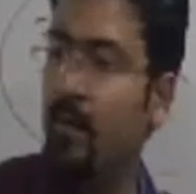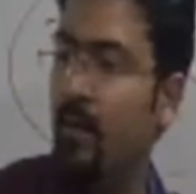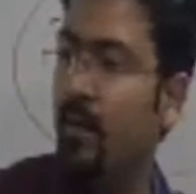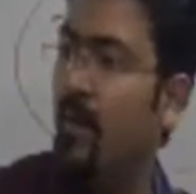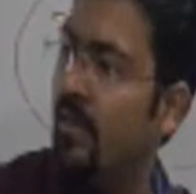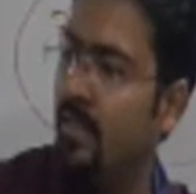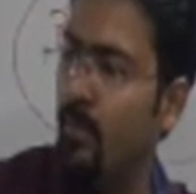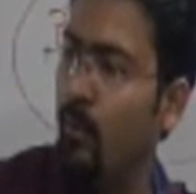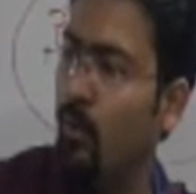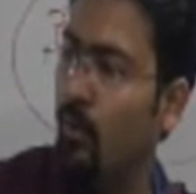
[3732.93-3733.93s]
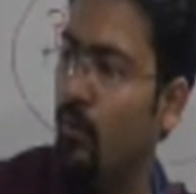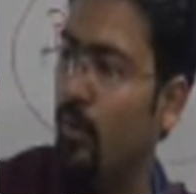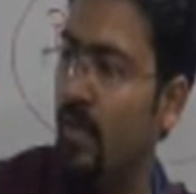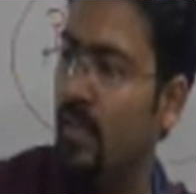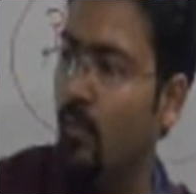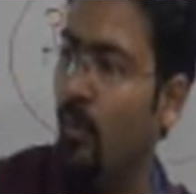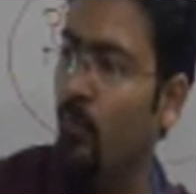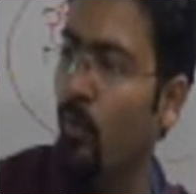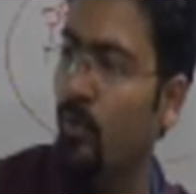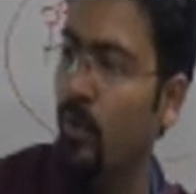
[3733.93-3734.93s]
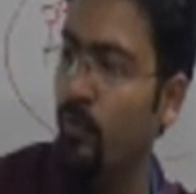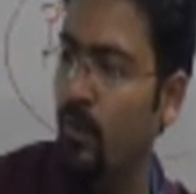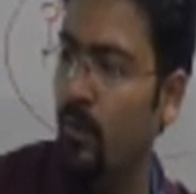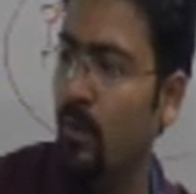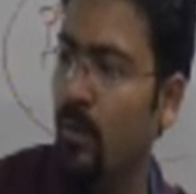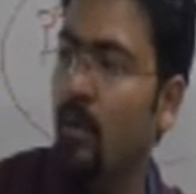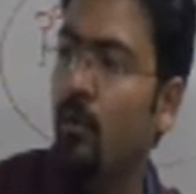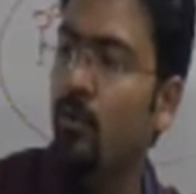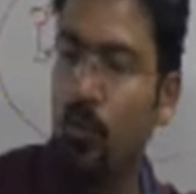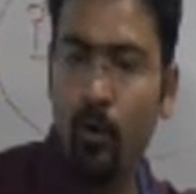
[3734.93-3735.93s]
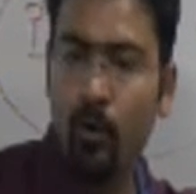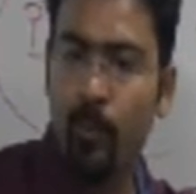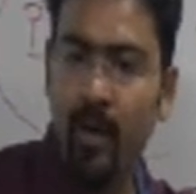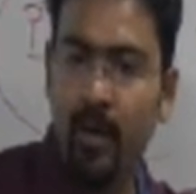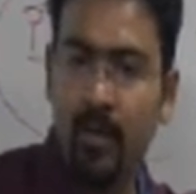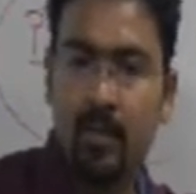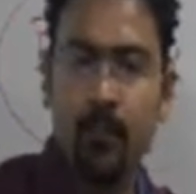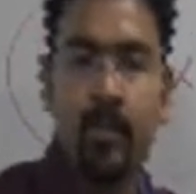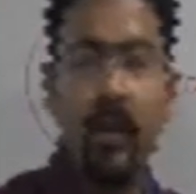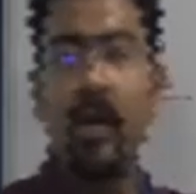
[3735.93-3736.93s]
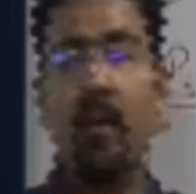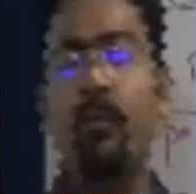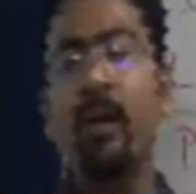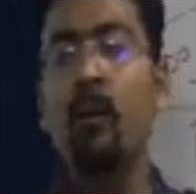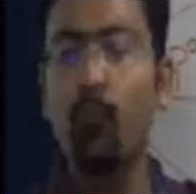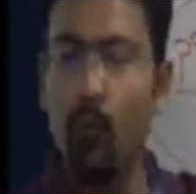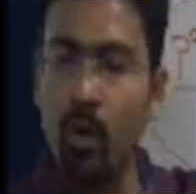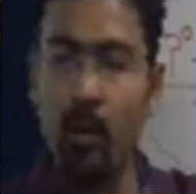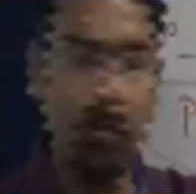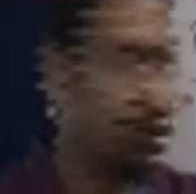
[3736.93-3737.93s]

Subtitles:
less number of moles of solute particles. If I add more amount of salt,